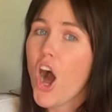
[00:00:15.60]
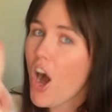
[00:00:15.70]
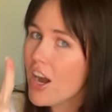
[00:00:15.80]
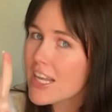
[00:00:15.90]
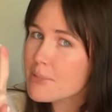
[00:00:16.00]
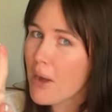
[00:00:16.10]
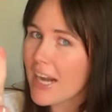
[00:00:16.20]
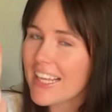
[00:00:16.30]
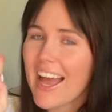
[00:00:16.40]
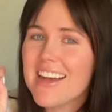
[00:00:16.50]
on his
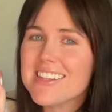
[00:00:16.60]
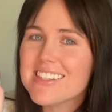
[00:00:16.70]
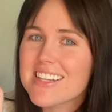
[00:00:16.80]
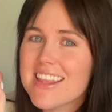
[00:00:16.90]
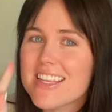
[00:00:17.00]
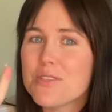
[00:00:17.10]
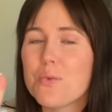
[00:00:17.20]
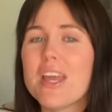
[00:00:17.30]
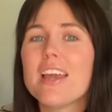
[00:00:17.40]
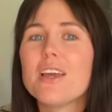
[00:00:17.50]
podcast this
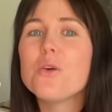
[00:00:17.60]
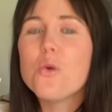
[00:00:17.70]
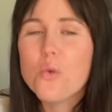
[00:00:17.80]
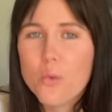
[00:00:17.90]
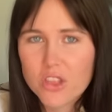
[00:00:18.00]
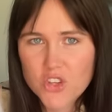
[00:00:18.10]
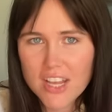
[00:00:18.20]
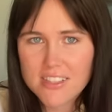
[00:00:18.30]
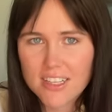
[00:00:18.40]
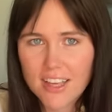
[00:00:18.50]
week with
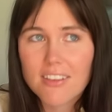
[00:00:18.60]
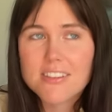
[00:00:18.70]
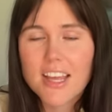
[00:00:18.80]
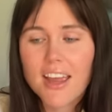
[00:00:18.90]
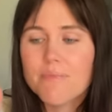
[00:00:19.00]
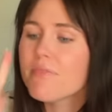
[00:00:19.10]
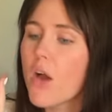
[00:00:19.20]
Jason Kelce.